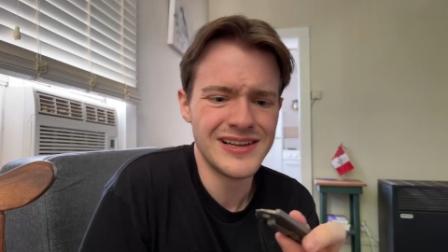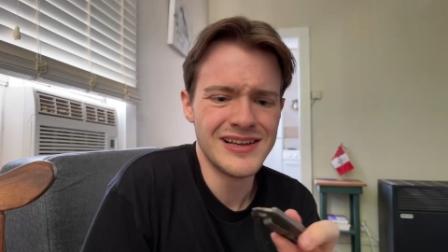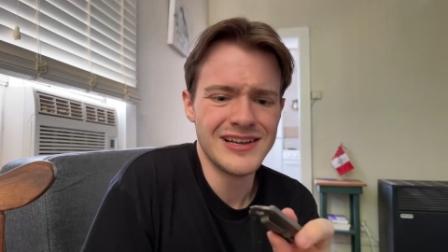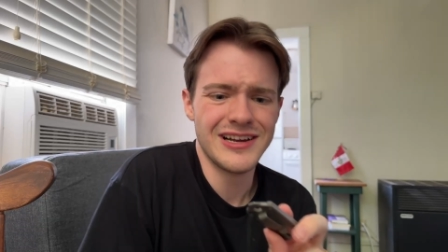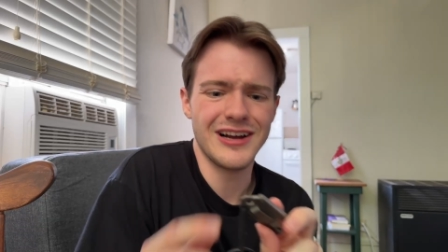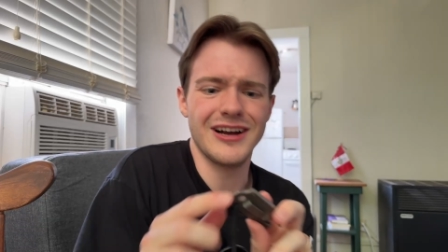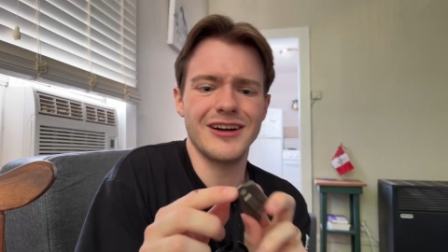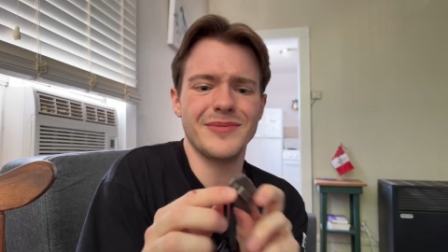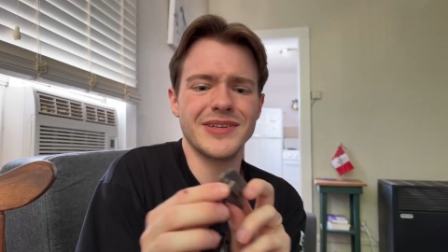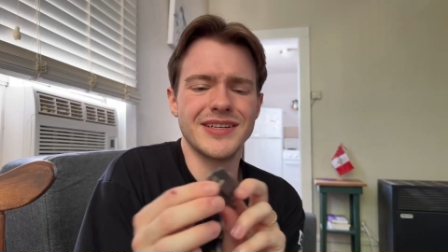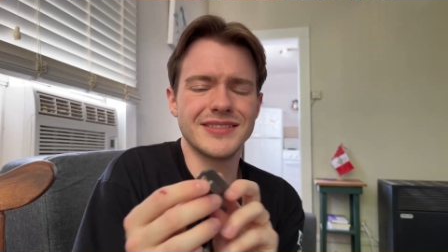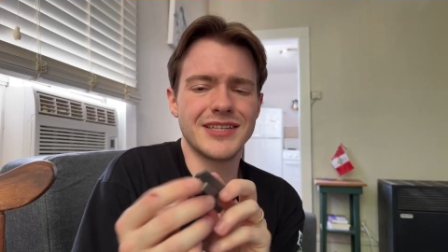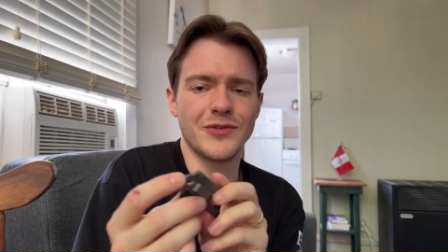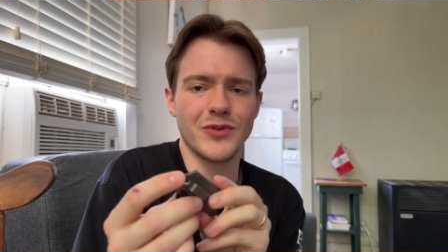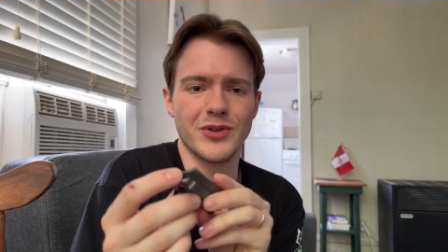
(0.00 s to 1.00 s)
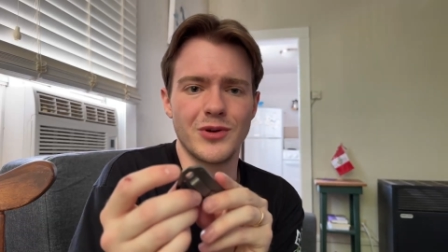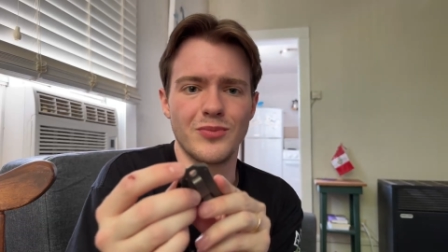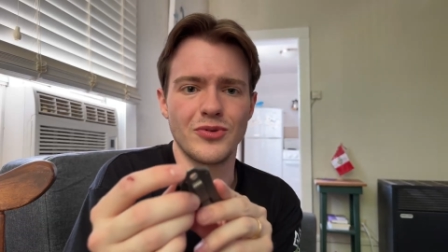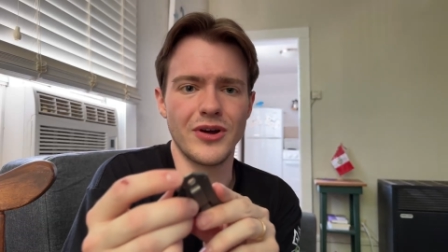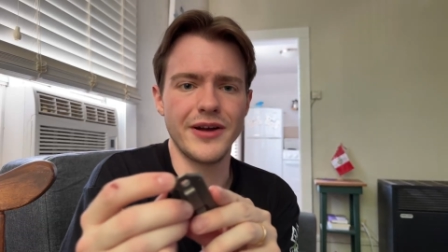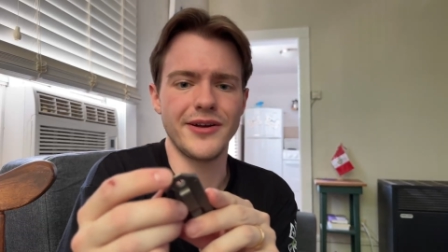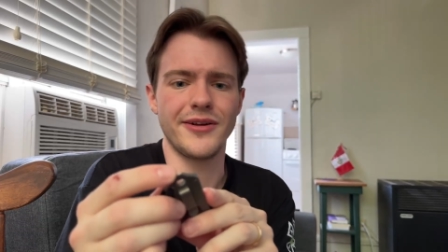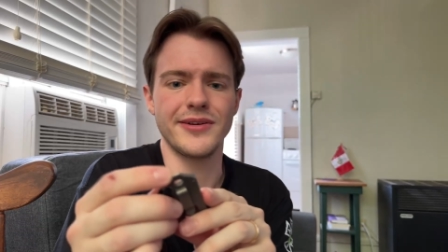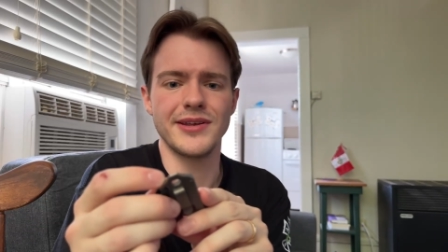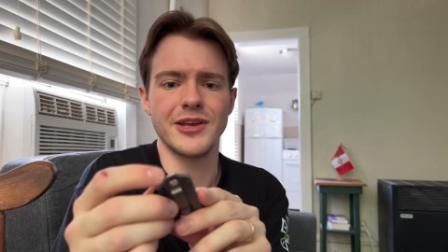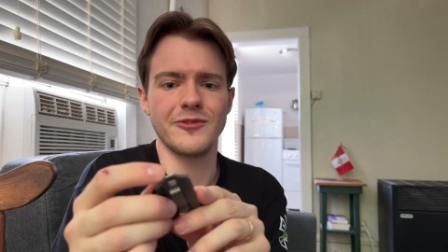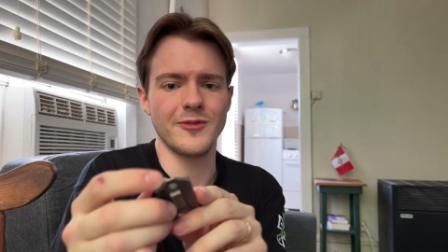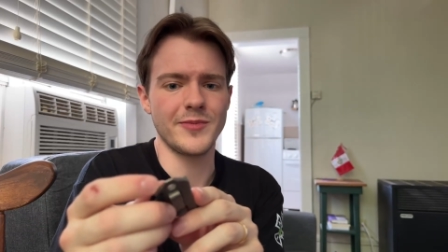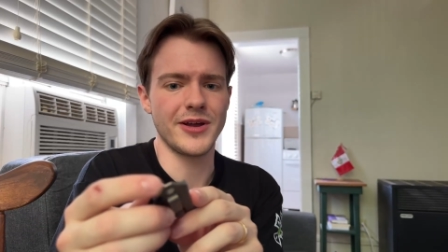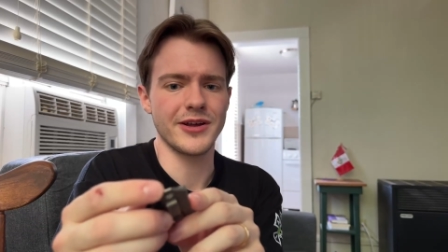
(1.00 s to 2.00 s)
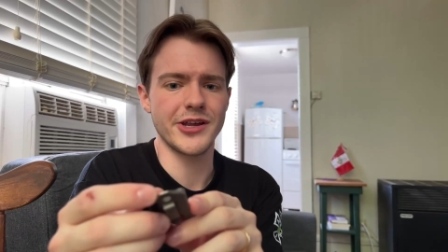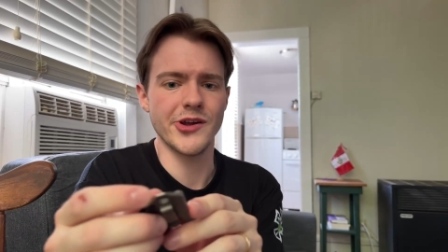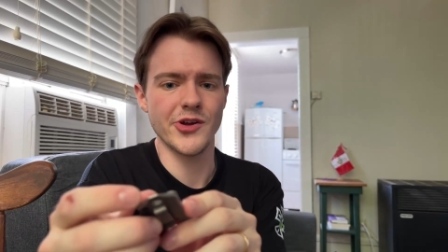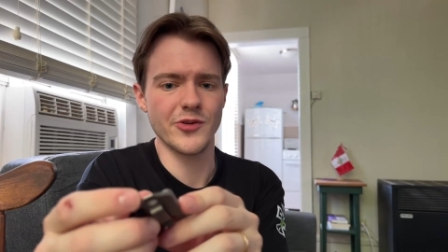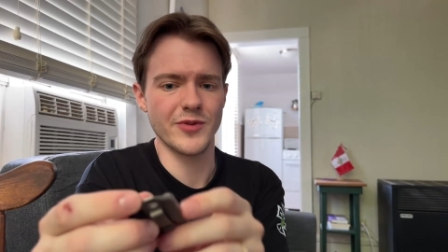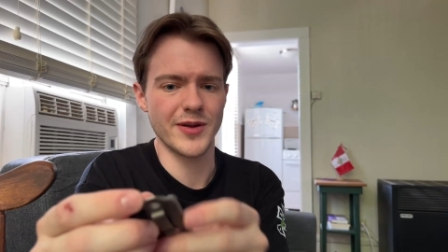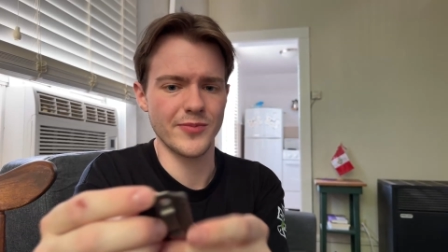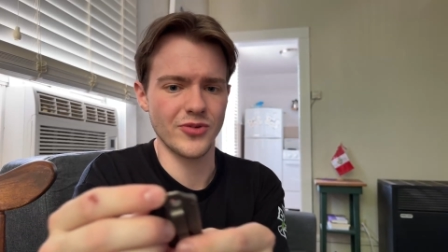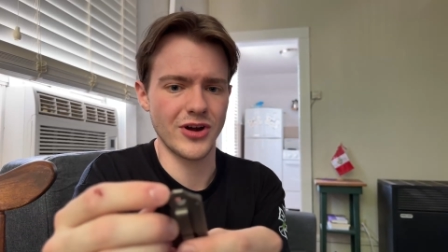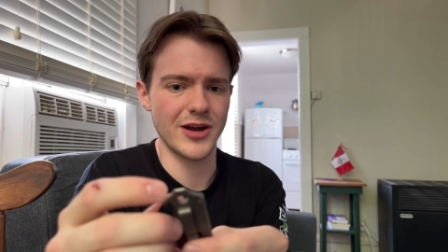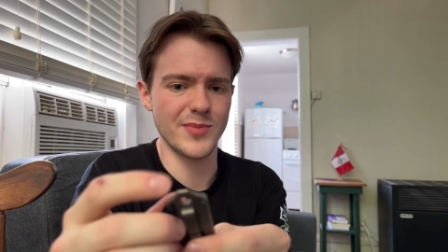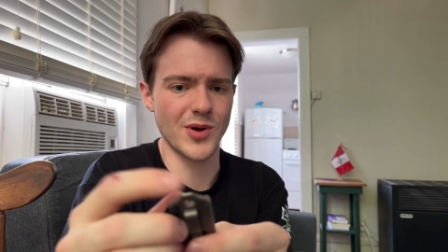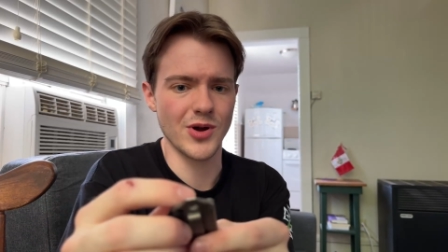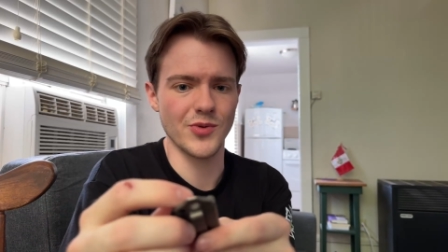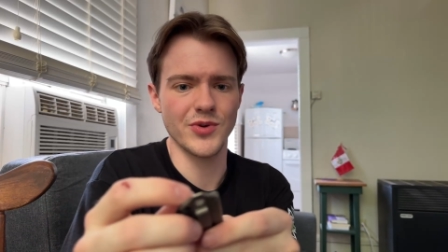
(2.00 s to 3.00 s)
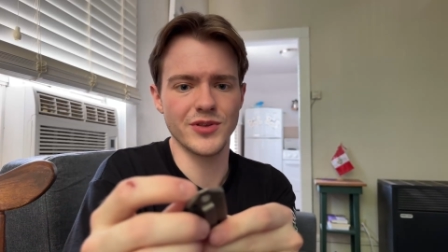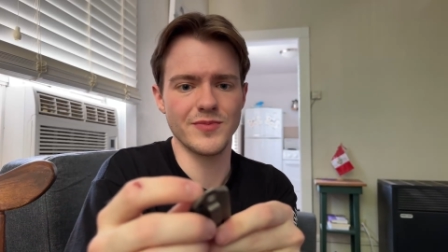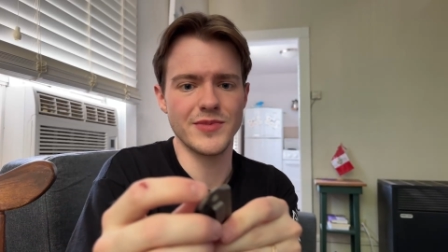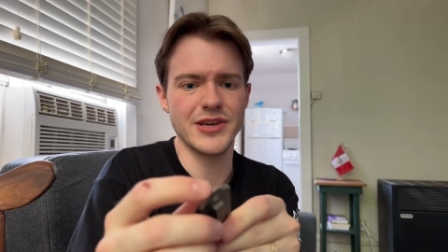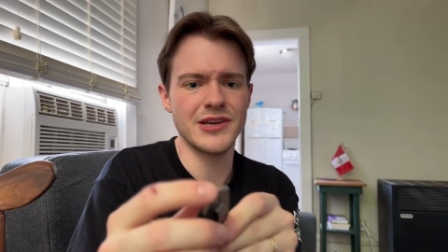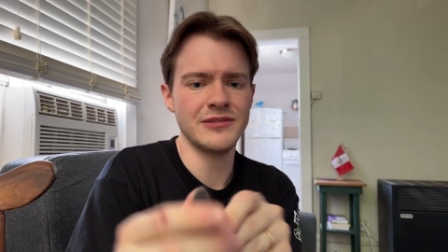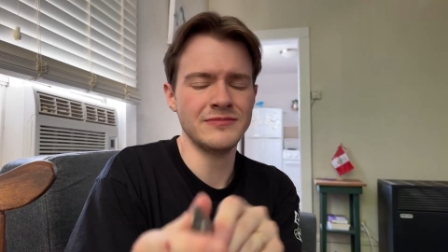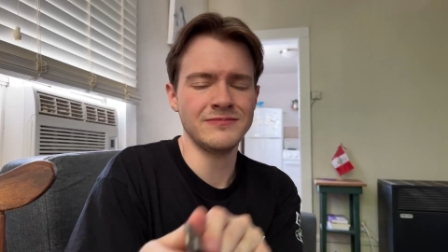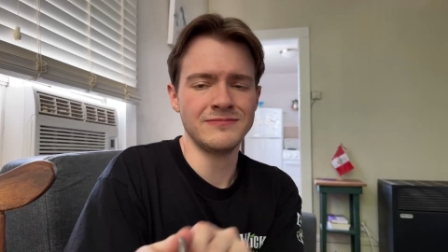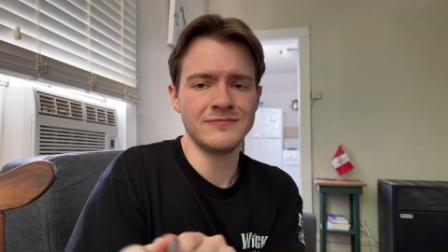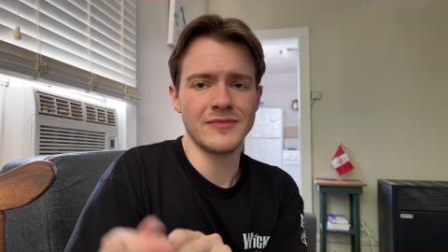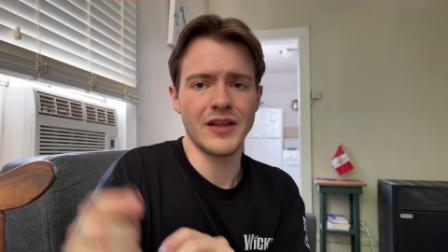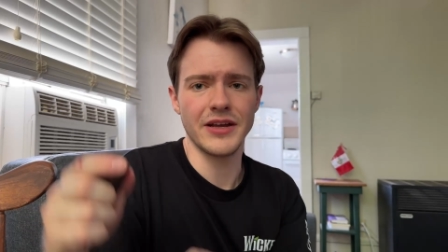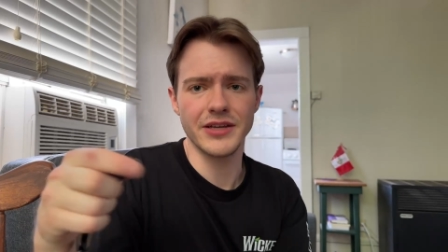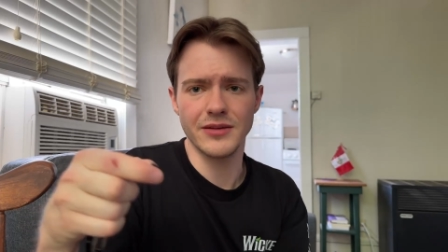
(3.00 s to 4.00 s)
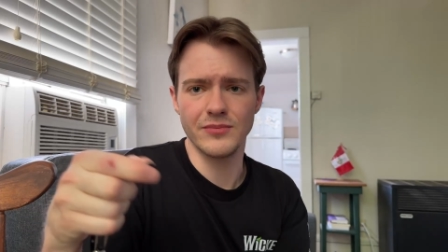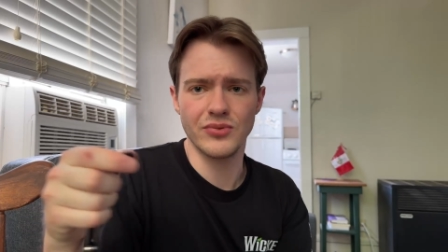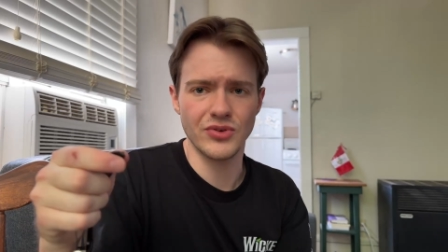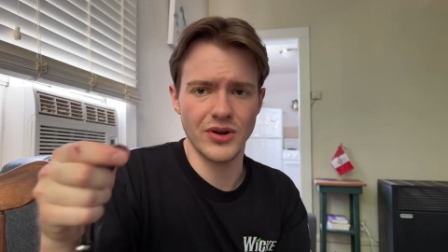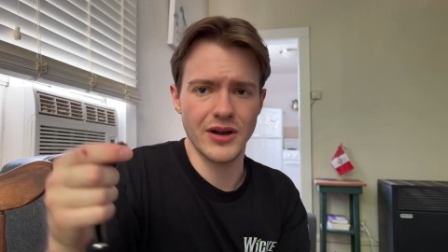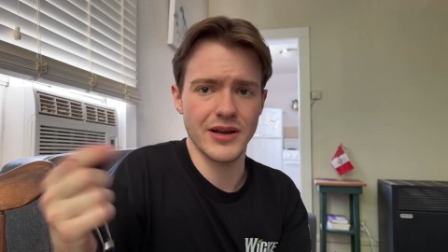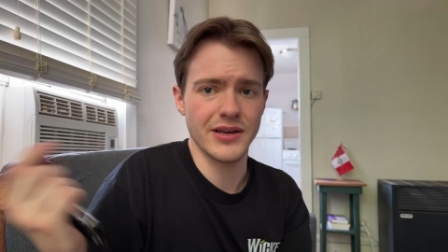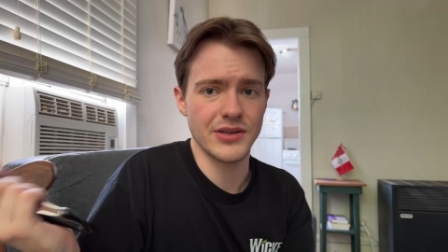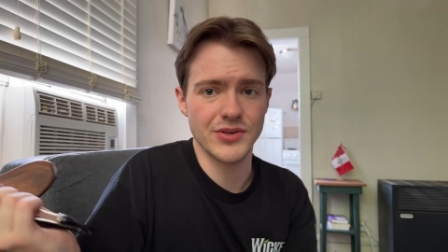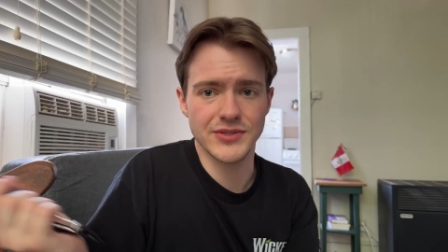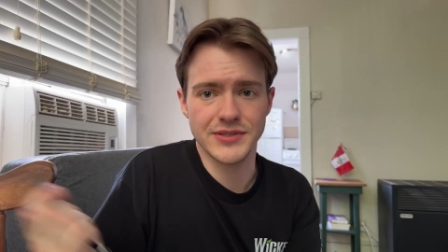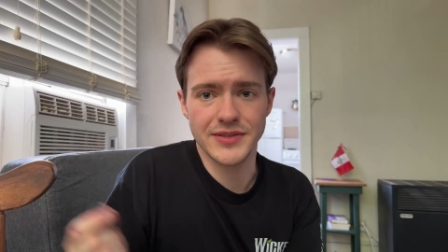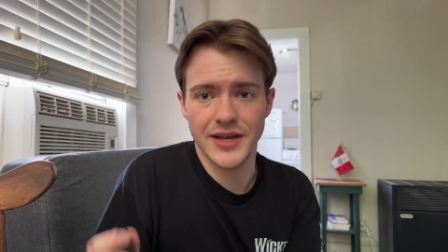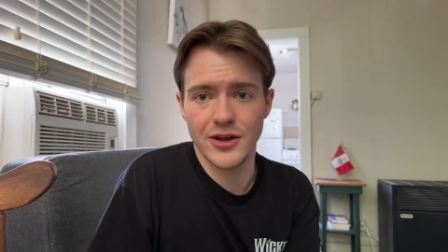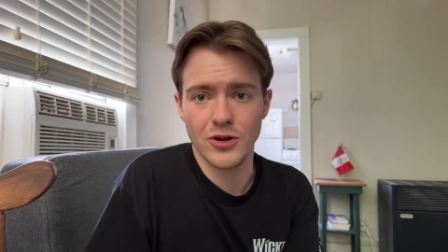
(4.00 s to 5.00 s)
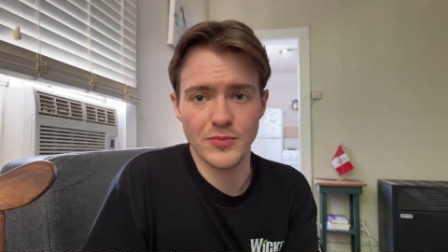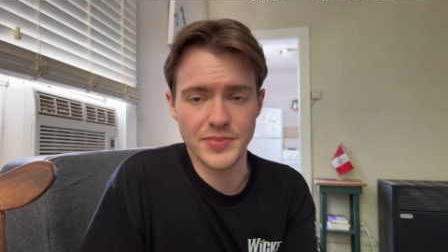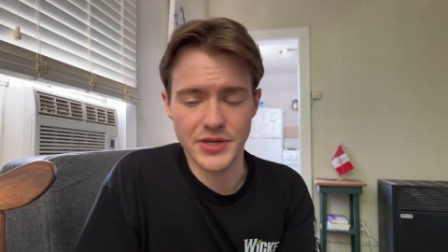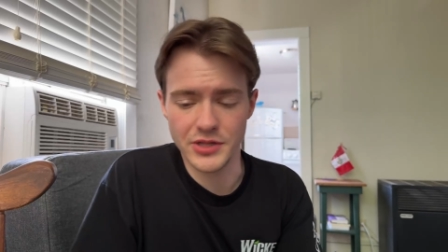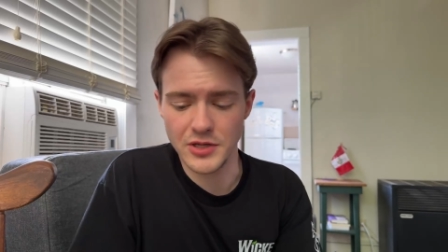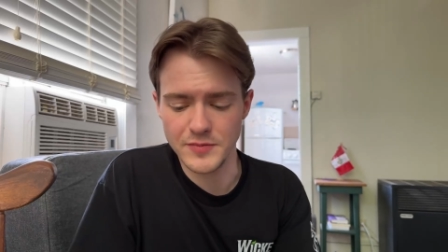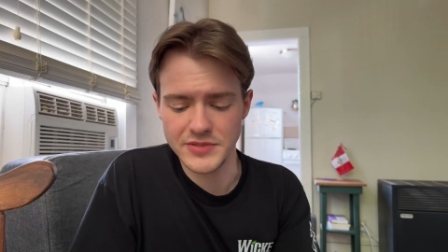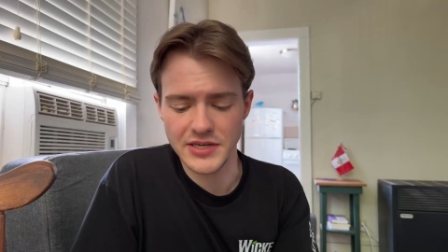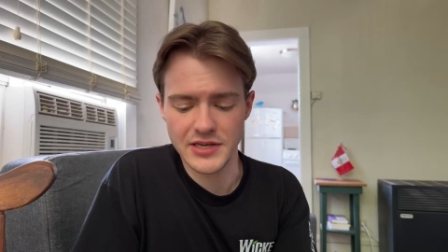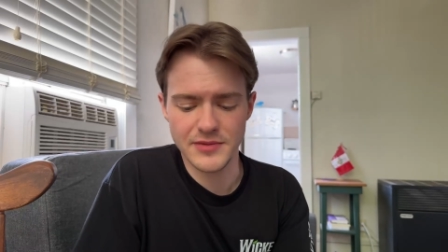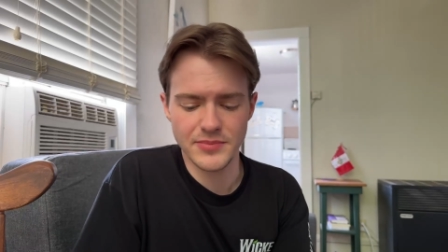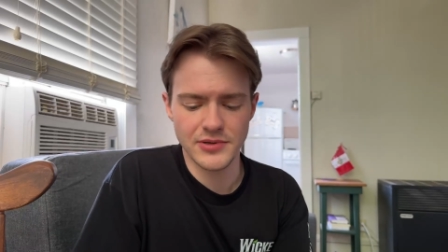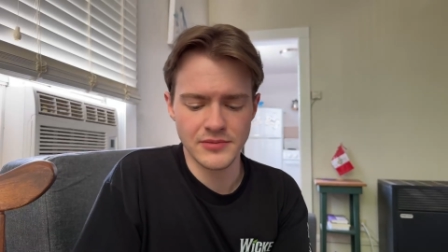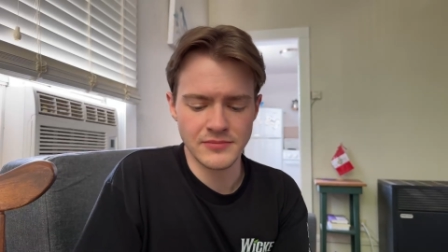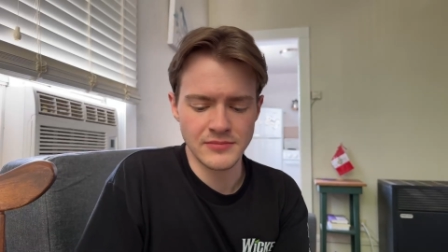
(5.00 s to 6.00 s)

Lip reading: It does have a little pry on it. If I'm not carrying my pry bar with me, I can pry using that or peel up tape.